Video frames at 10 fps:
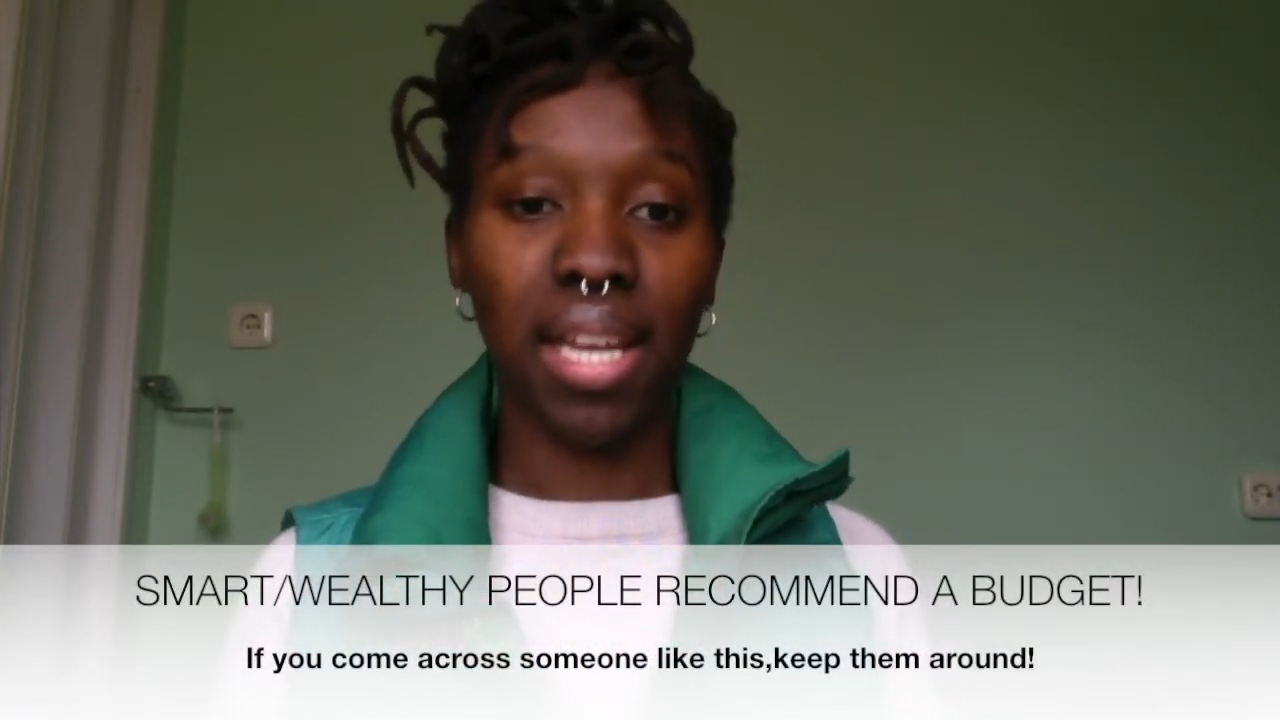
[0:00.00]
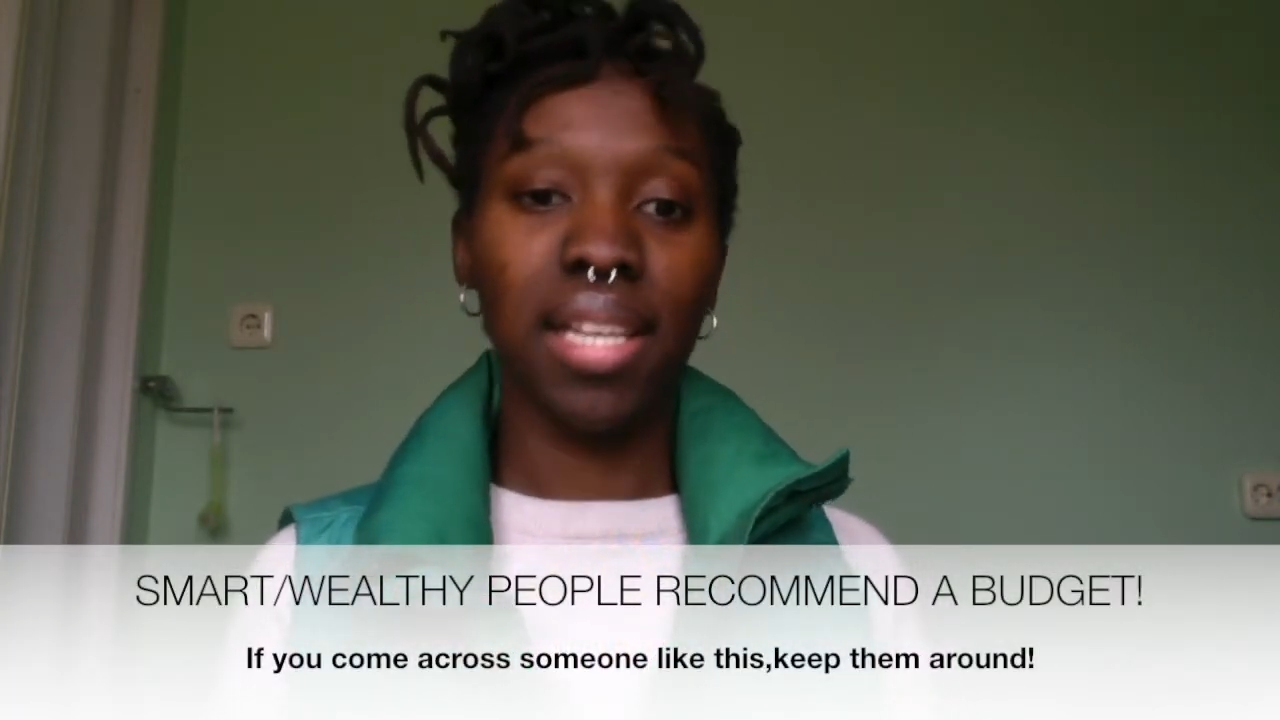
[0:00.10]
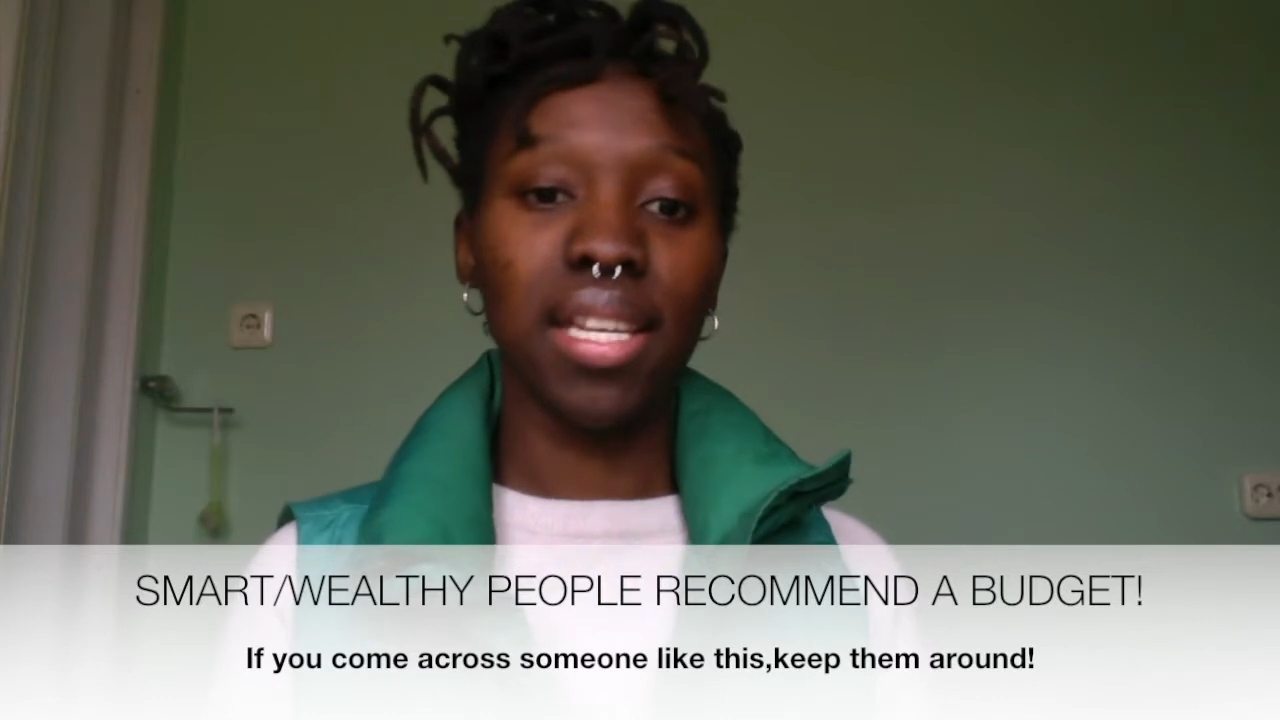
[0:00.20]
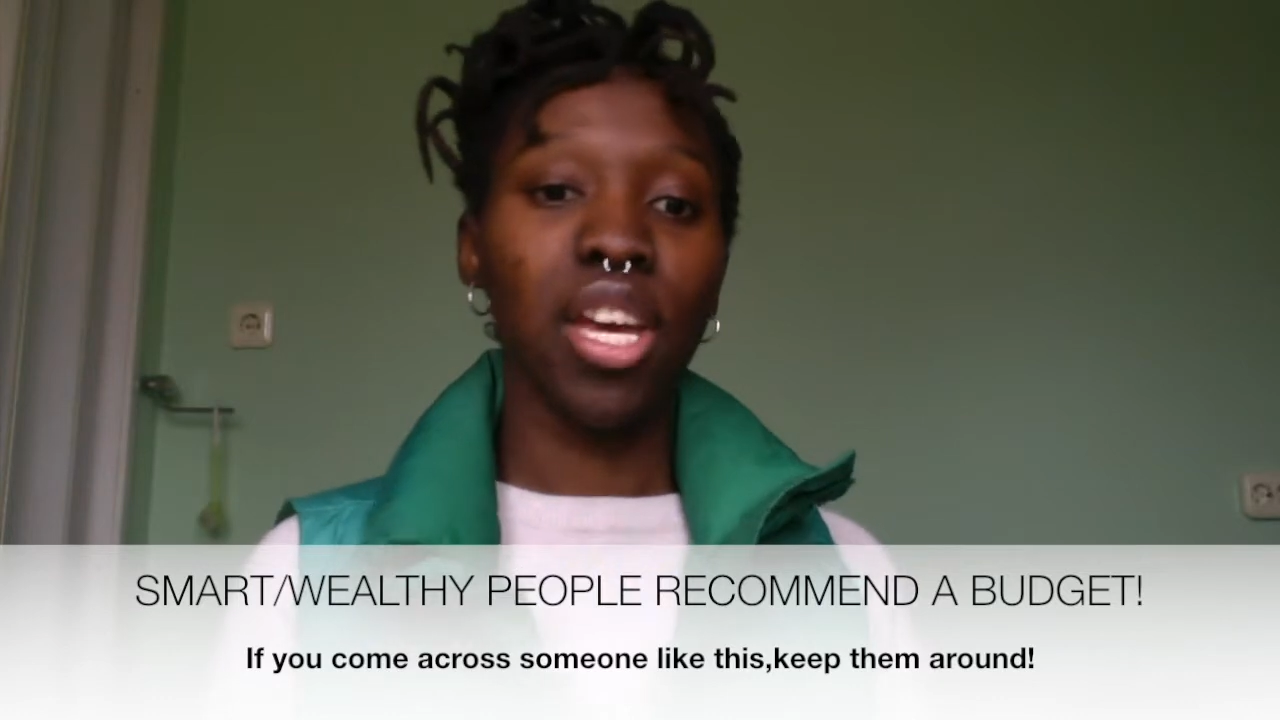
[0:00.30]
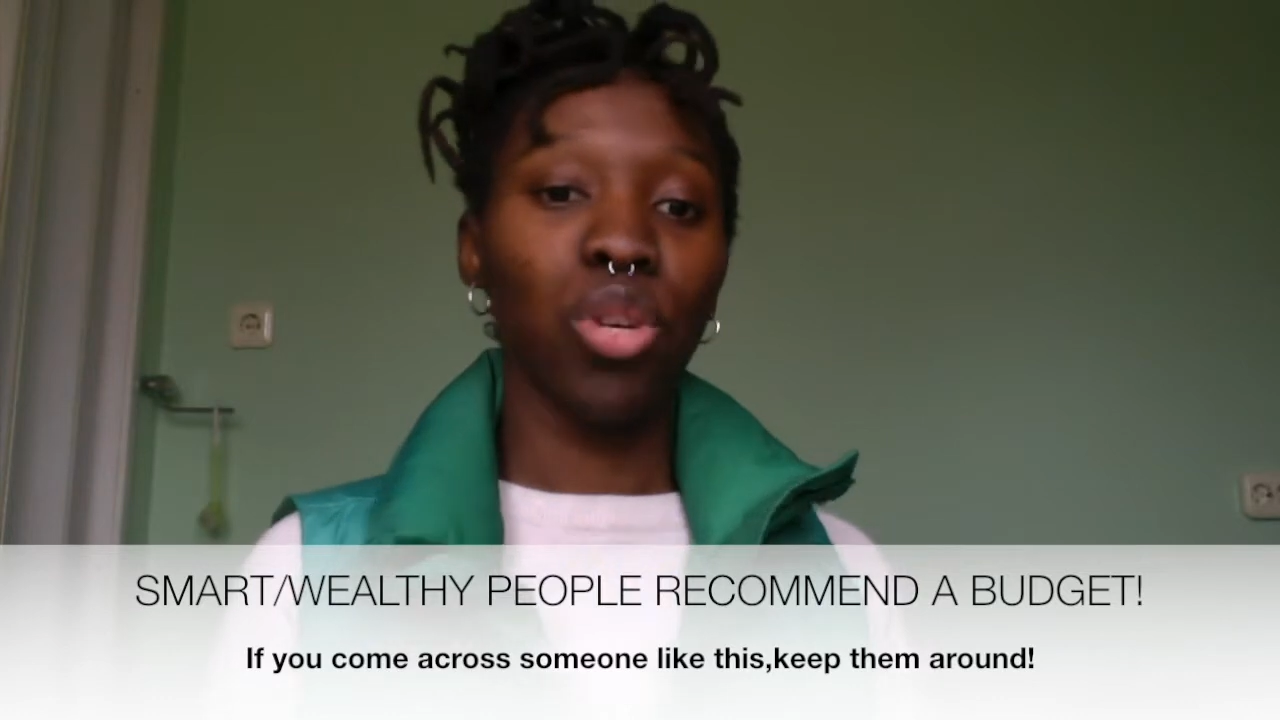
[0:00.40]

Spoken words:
and